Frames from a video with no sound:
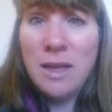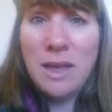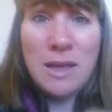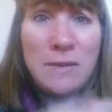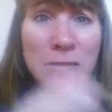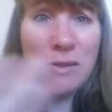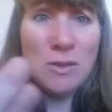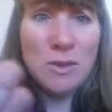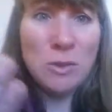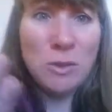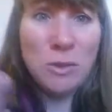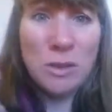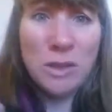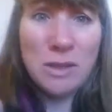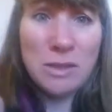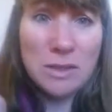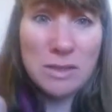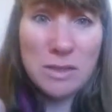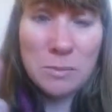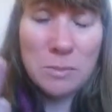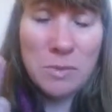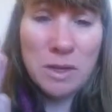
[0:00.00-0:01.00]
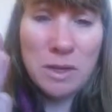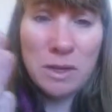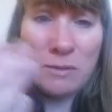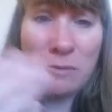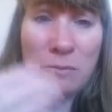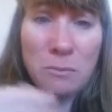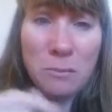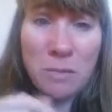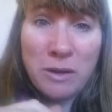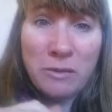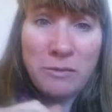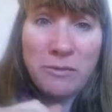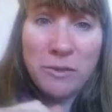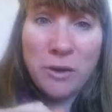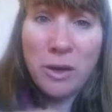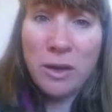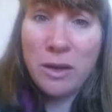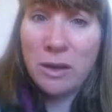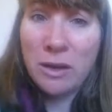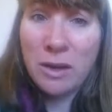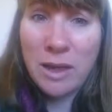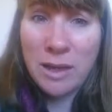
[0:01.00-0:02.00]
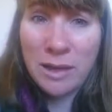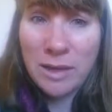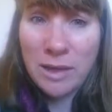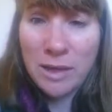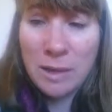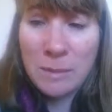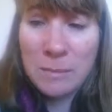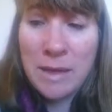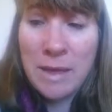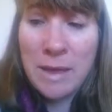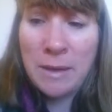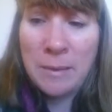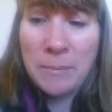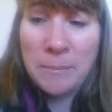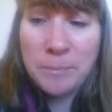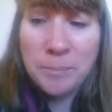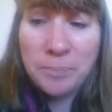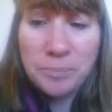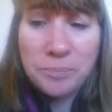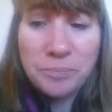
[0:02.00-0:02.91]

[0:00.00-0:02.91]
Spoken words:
even talking to my phone like I am now.